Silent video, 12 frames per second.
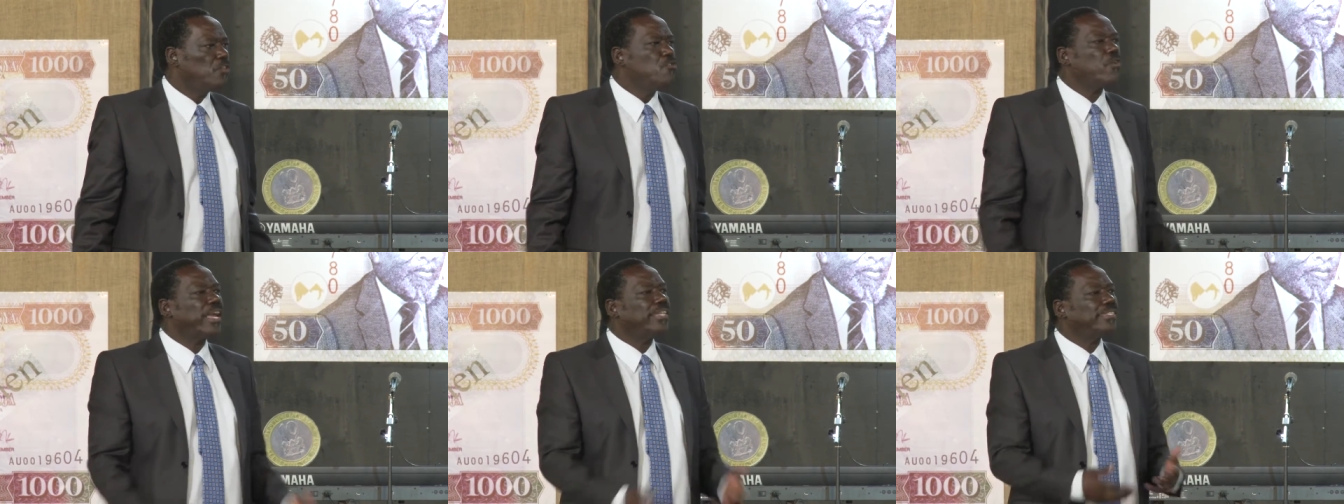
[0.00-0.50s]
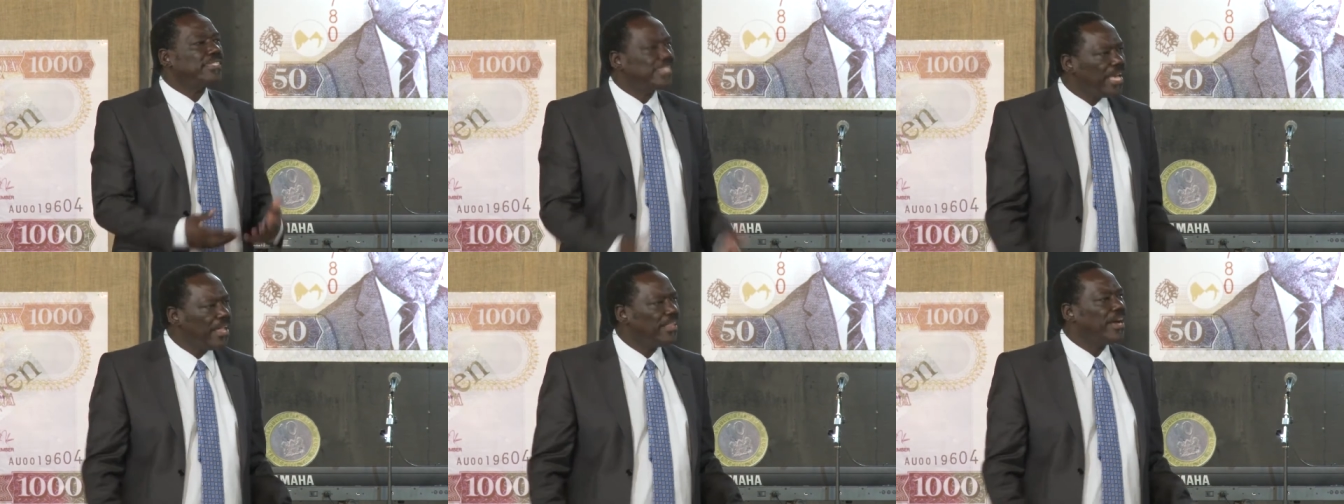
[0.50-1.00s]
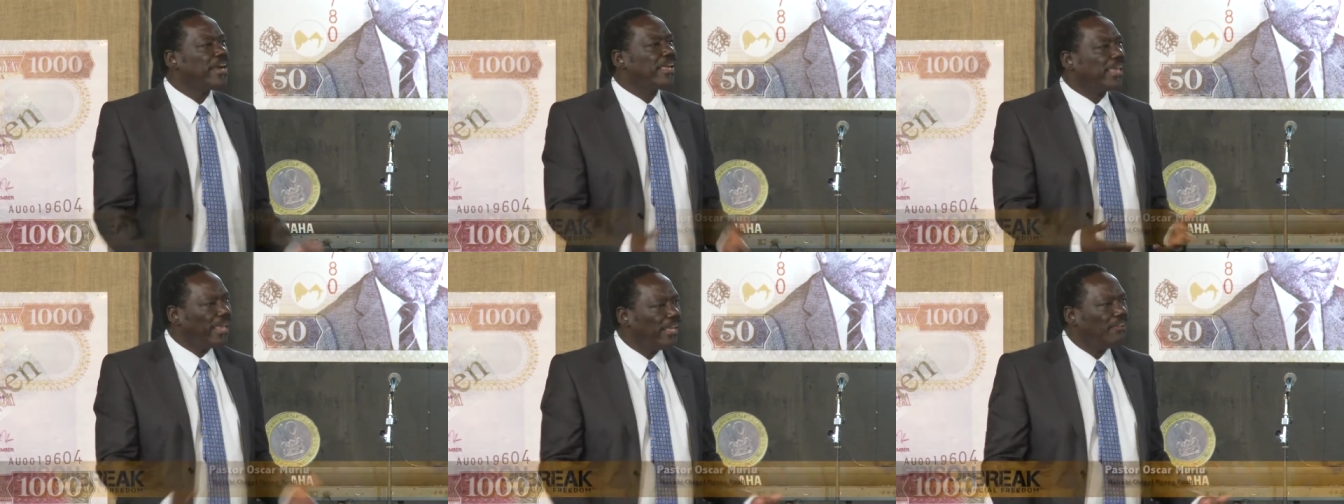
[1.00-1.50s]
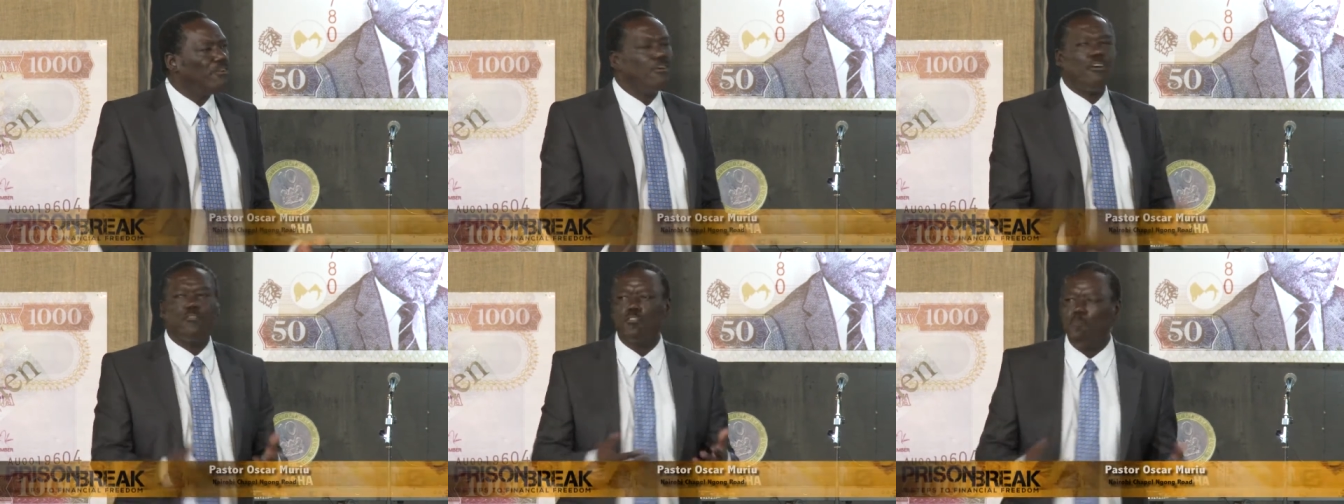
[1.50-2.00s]
You can sell a
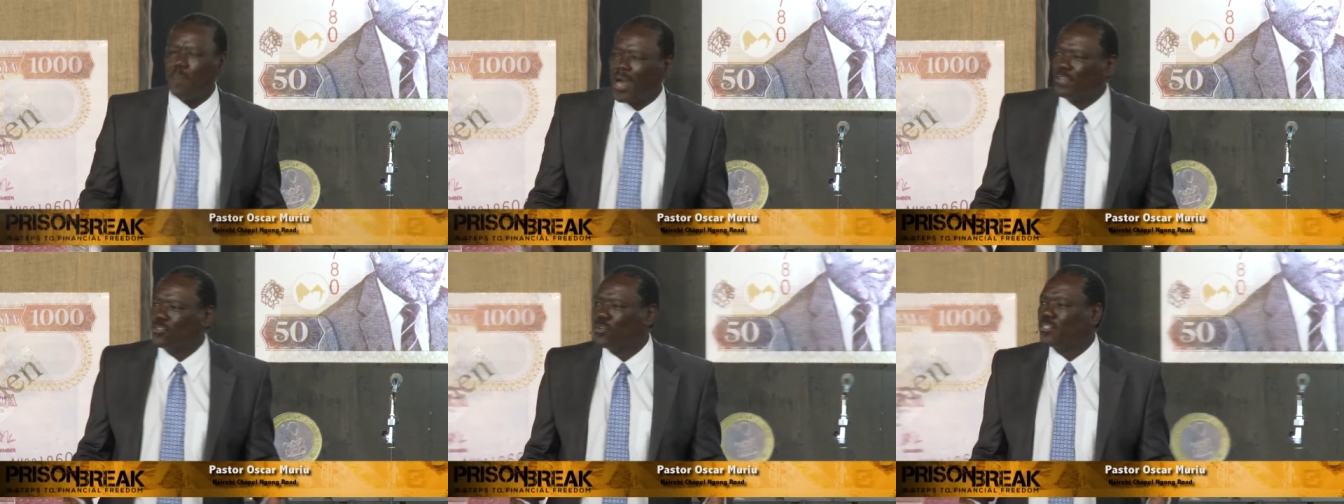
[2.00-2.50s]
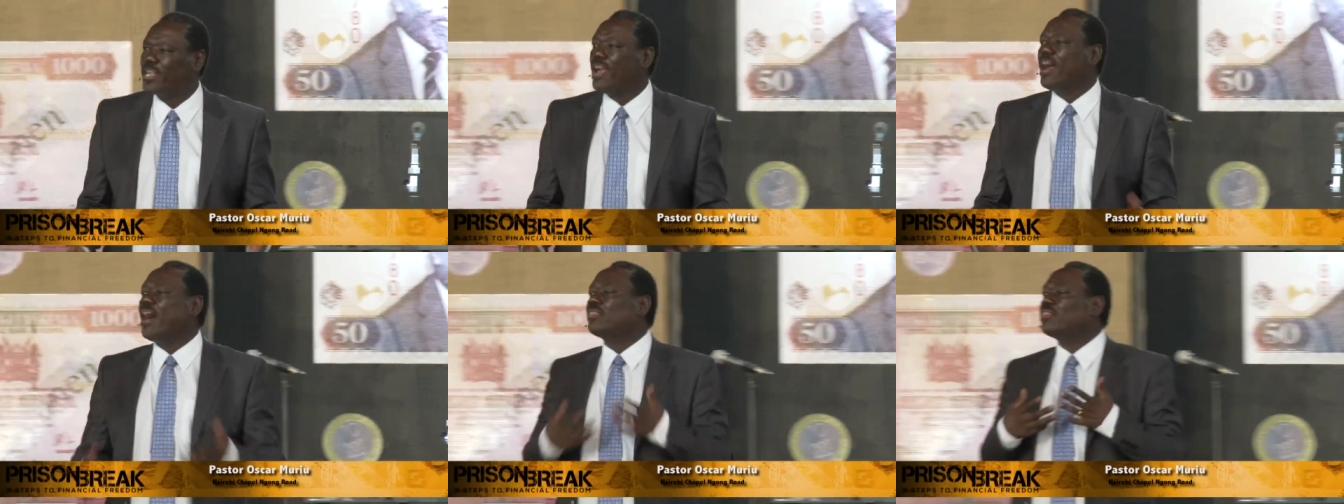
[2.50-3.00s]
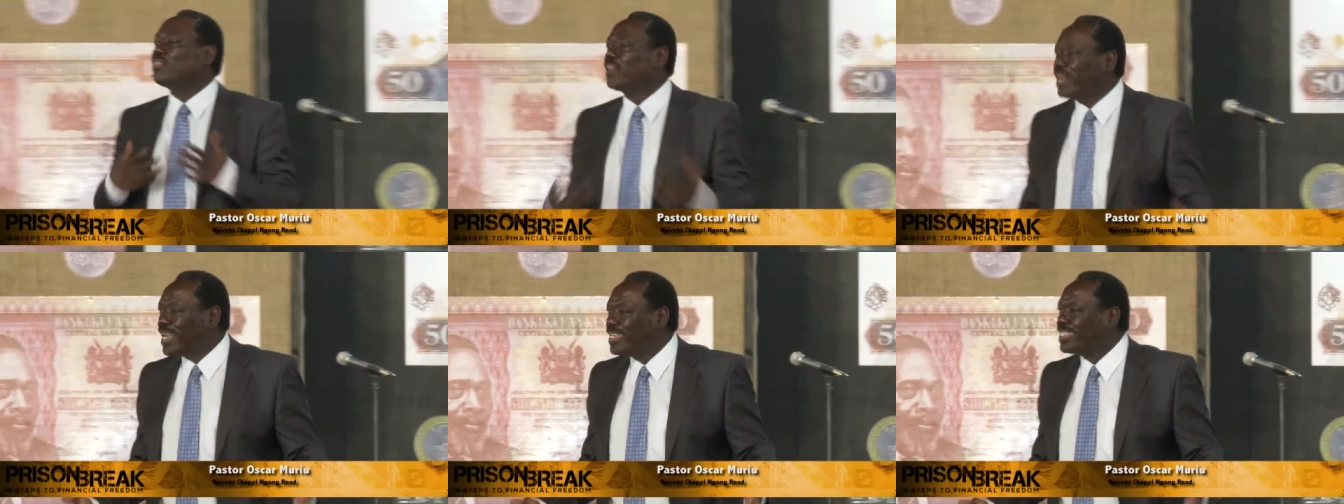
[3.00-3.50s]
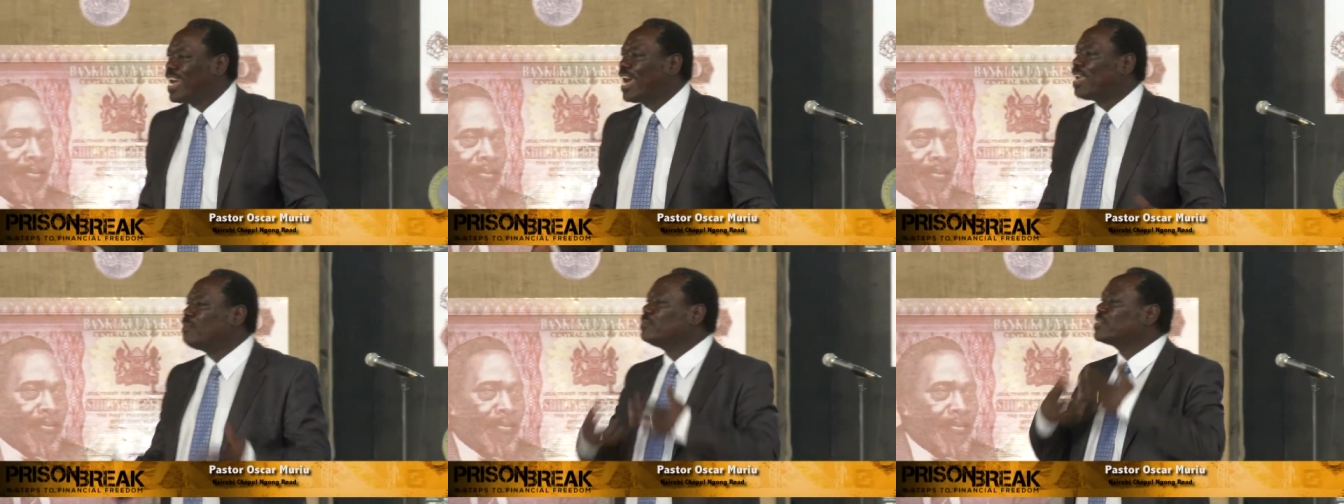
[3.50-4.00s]
kilo of tomatoes at 3
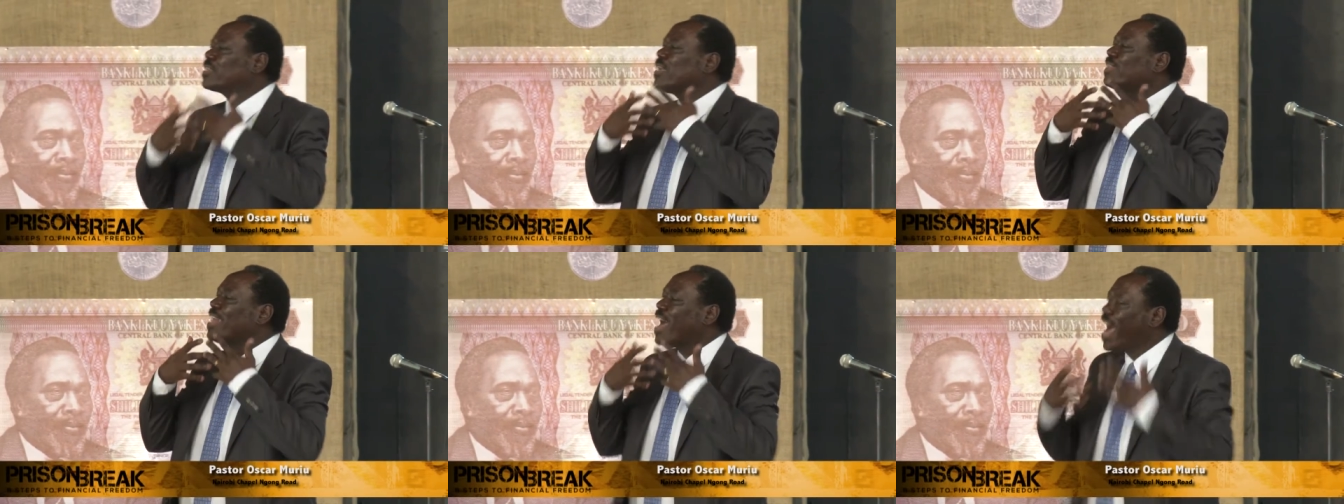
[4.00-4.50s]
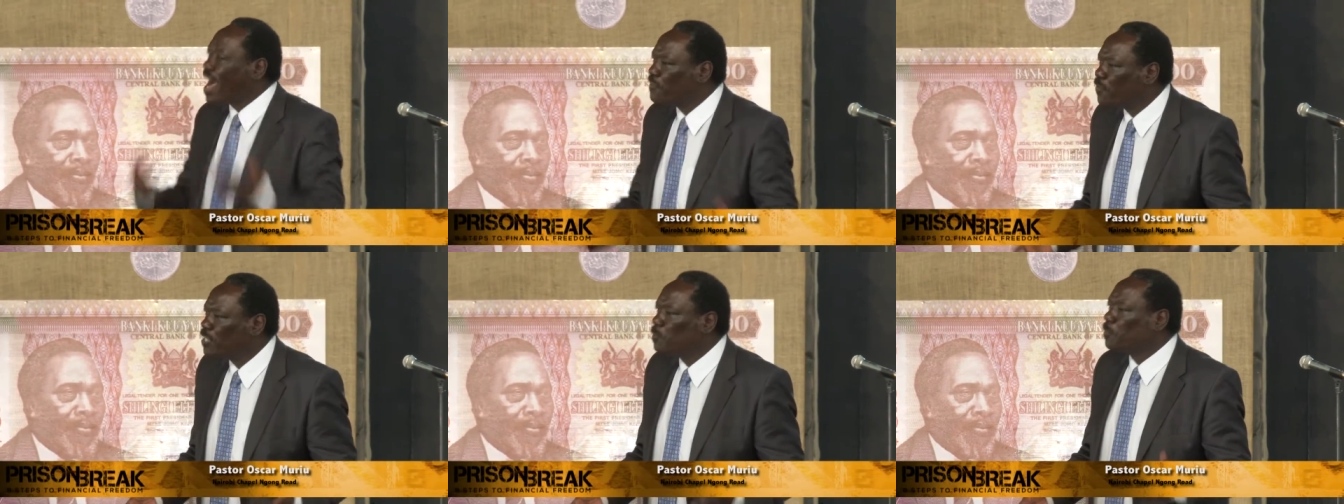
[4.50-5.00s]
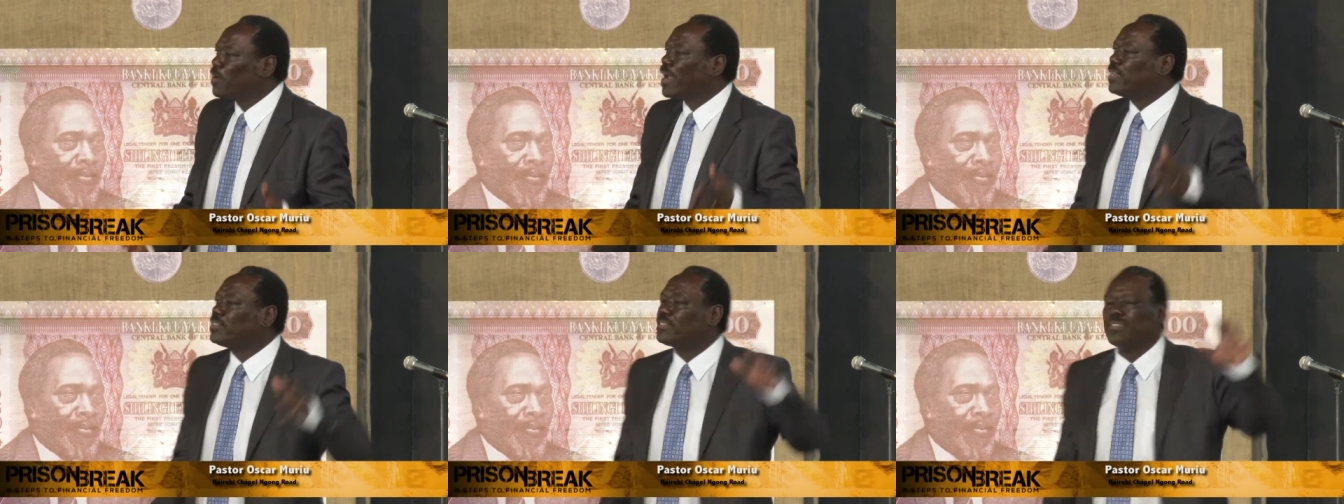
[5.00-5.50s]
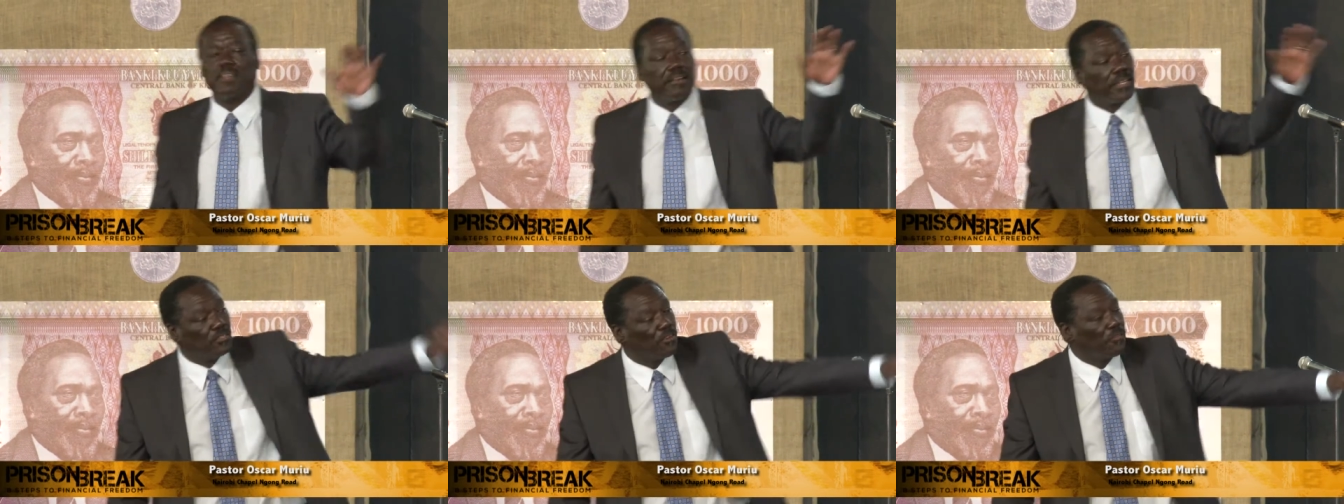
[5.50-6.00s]
times the average price the
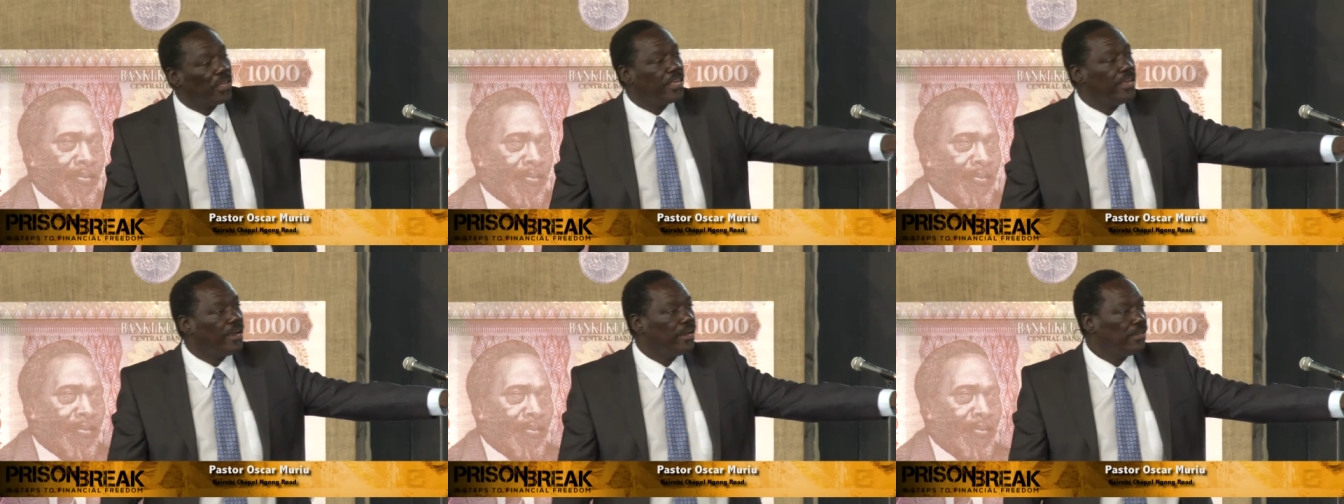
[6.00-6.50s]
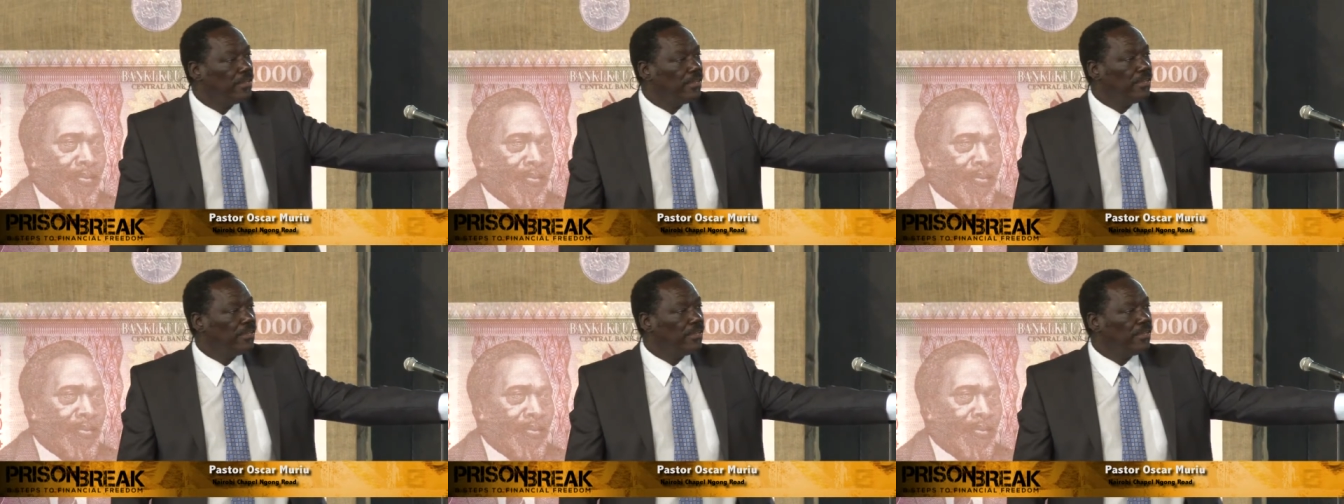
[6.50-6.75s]
rest of the year.